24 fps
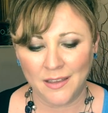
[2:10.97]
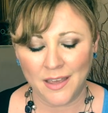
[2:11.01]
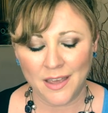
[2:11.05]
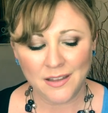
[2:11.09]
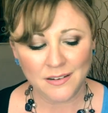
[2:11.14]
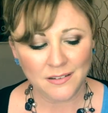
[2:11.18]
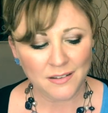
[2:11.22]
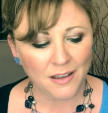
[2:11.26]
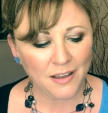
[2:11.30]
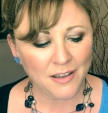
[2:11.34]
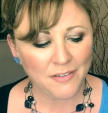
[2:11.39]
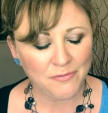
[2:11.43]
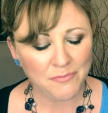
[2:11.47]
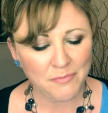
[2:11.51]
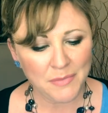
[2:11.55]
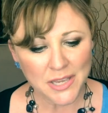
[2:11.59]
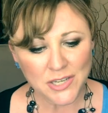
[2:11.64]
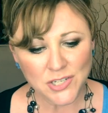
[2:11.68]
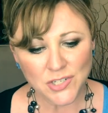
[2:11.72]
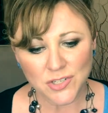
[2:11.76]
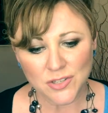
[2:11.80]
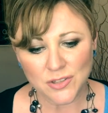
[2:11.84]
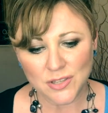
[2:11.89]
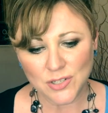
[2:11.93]
And I've
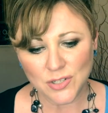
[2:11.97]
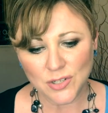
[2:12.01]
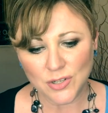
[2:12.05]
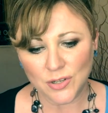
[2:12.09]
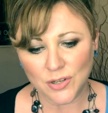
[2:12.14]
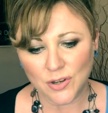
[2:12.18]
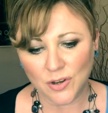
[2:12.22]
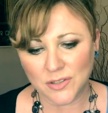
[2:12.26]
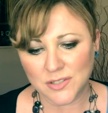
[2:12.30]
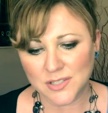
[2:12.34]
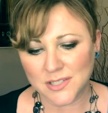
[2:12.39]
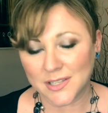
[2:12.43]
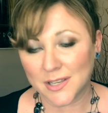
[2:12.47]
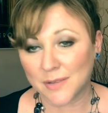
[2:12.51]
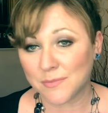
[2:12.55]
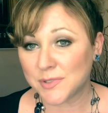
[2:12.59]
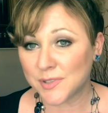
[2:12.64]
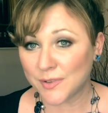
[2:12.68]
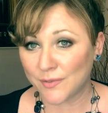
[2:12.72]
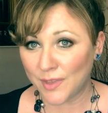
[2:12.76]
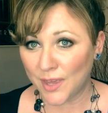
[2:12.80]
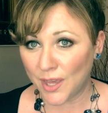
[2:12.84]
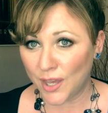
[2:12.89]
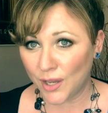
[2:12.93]
meshed the two
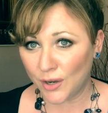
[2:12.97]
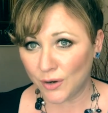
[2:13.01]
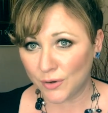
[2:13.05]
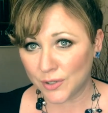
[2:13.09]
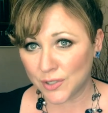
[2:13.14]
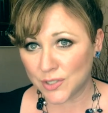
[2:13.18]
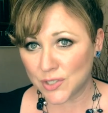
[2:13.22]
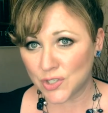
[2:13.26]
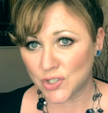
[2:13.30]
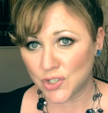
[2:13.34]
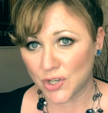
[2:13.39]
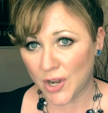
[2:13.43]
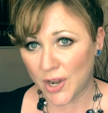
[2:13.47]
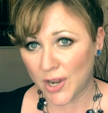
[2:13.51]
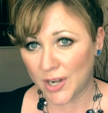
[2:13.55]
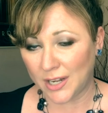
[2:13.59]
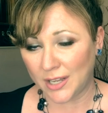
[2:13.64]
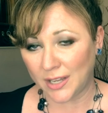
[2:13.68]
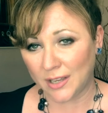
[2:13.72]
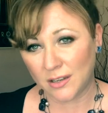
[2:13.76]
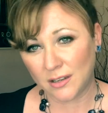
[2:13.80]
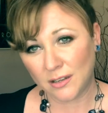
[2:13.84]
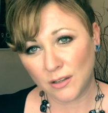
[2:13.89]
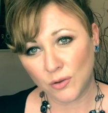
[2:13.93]
concepts of the hero's
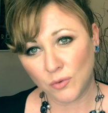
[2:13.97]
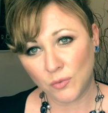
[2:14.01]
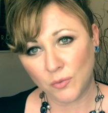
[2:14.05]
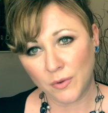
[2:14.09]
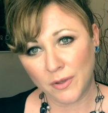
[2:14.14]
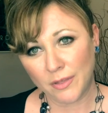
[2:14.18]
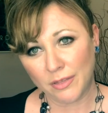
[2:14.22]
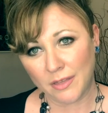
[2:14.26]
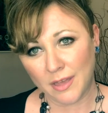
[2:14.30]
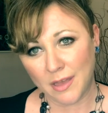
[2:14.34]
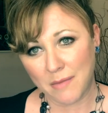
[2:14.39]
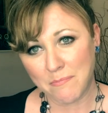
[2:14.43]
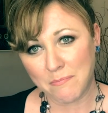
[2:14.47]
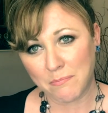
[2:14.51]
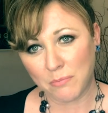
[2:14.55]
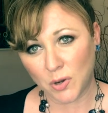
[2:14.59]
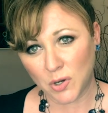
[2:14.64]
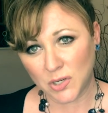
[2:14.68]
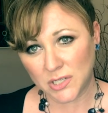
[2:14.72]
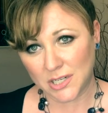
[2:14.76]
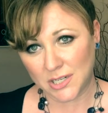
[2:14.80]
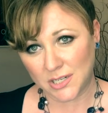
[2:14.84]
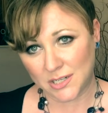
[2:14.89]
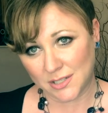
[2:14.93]
journey along with
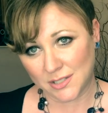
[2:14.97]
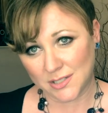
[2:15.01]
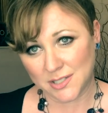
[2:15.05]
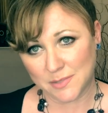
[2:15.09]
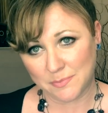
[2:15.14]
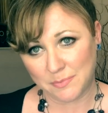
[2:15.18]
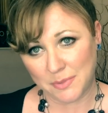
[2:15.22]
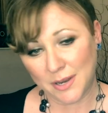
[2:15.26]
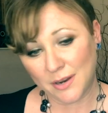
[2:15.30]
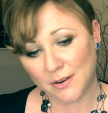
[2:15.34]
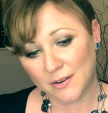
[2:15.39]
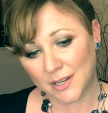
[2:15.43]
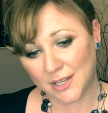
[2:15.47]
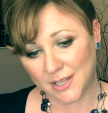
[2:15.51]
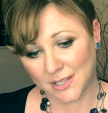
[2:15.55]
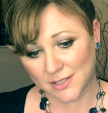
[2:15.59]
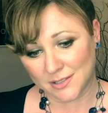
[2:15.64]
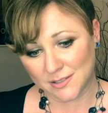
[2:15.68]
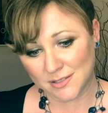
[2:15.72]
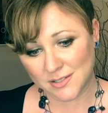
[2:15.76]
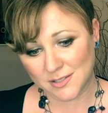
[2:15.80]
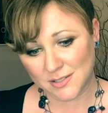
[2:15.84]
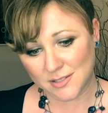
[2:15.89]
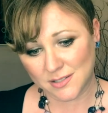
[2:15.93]
embodied
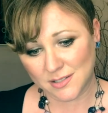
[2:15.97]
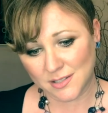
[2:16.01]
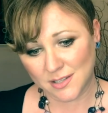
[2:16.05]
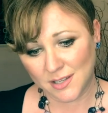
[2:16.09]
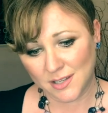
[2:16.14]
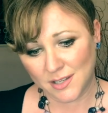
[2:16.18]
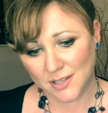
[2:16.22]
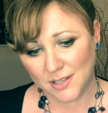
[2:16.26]
experience